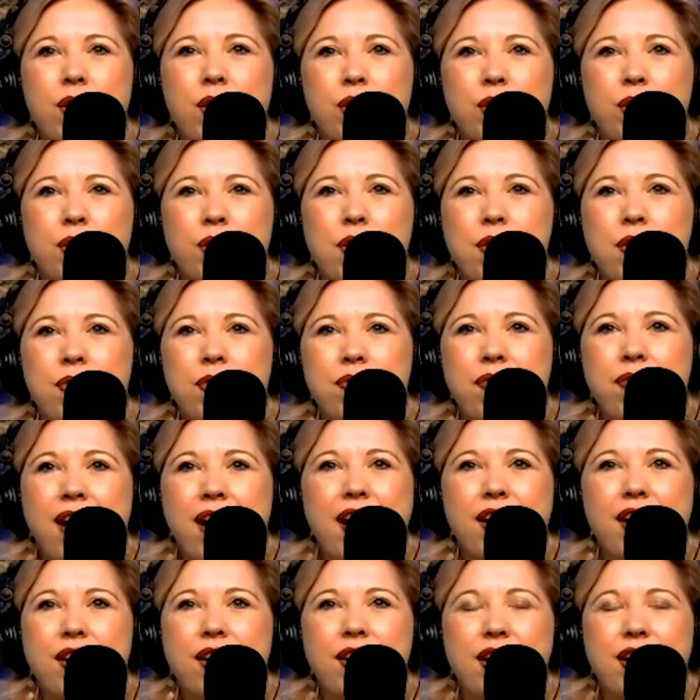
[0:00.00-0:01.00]
through
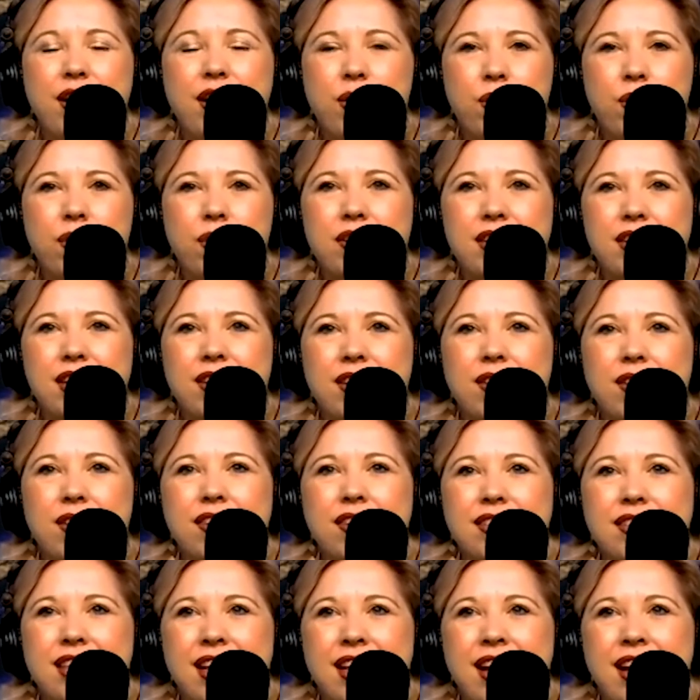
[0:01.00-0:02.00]
fiery
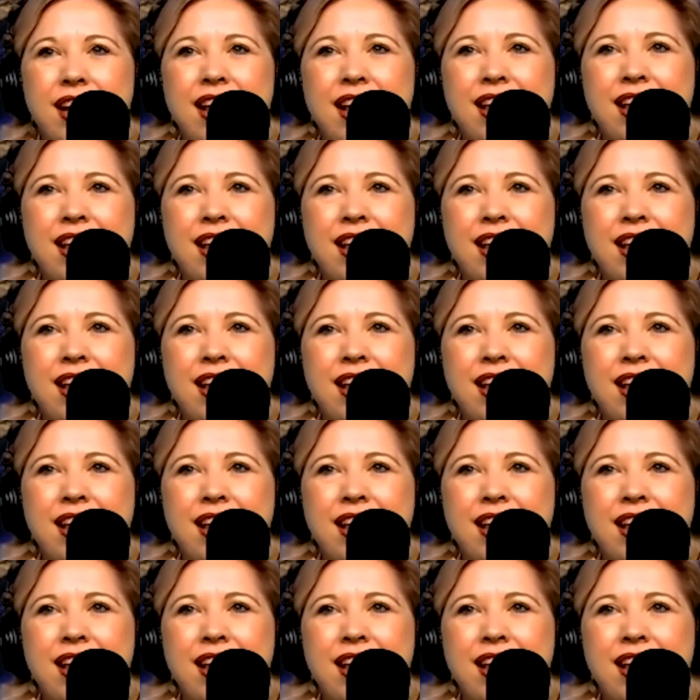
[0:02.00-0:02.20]
ordeals and